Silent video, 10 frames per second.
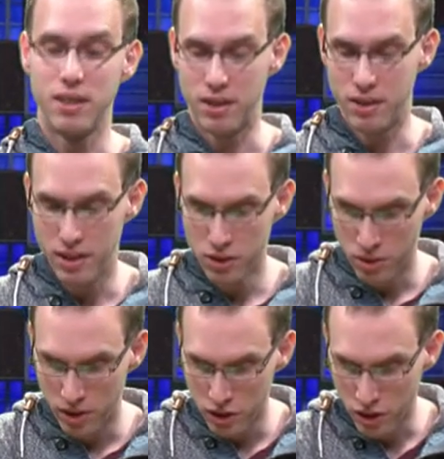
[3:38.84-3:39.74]
the, this
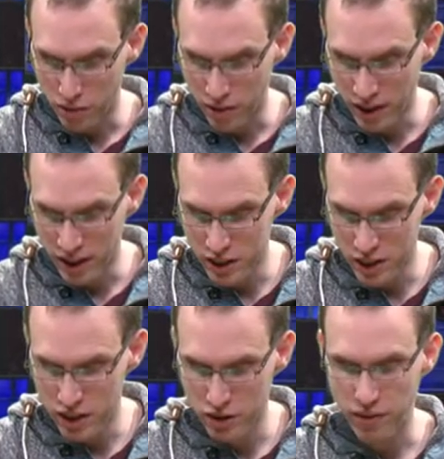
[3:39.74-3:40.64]
condition over here is
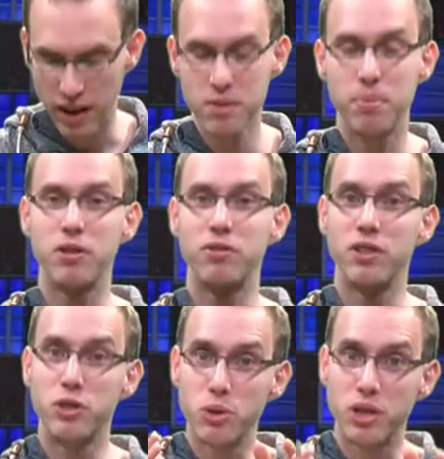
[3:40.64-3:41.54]
satisfied because
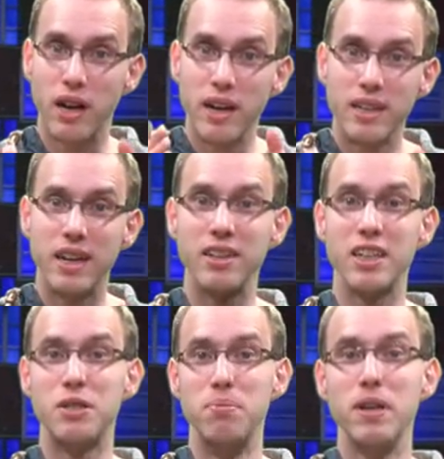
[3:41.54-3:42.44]
we choose our delta
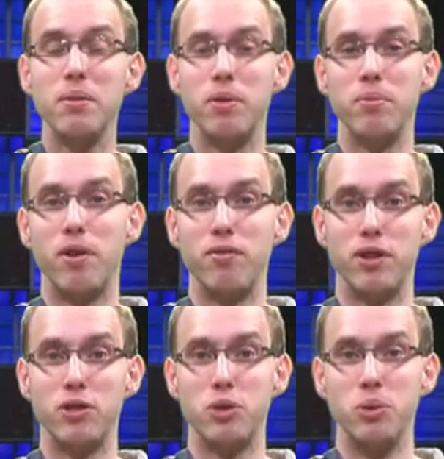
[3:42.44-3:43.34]
as the minimum of
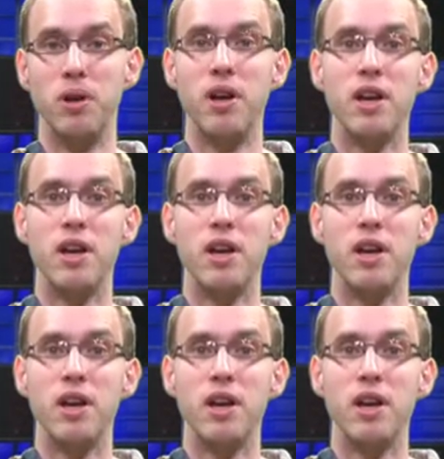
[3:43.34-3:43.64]
those two.